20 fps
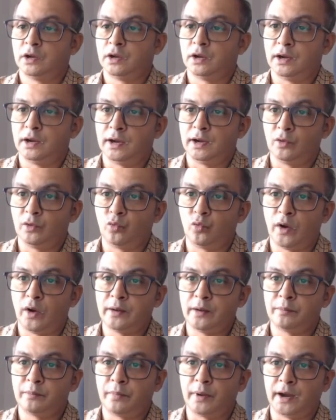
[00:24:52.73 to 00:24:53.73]

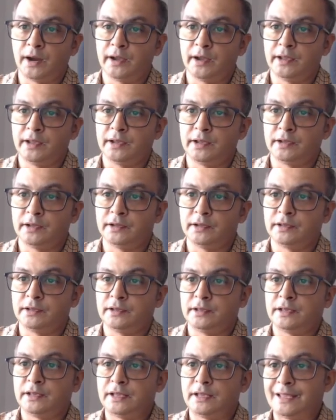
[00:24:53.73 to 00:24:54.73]
1 by
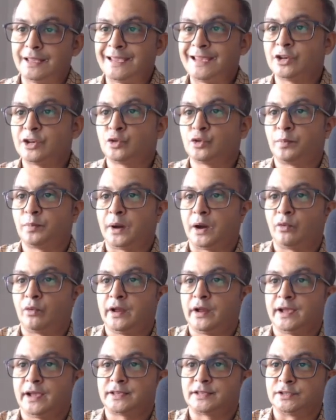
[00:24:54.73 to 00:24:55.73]
e to the
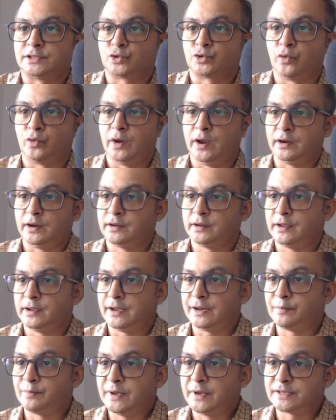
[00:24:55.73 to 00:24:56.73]
power x square.
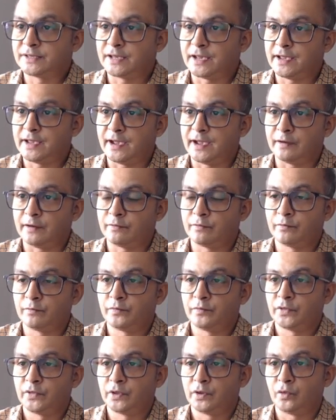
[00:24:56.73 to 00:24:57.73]
It means I have
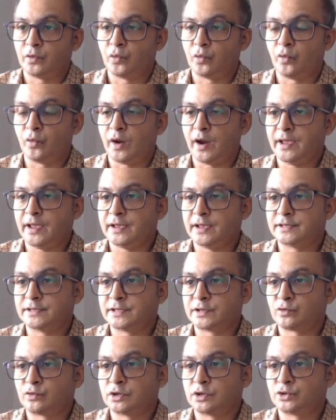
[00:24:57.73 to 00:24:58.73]
y is
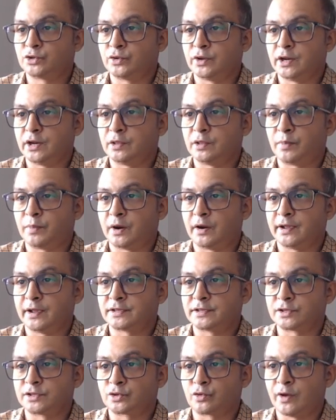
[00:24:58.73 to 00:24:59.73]
equal to e to the power
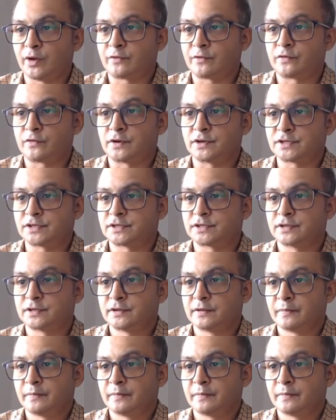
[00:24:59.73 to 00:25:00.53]
x square first,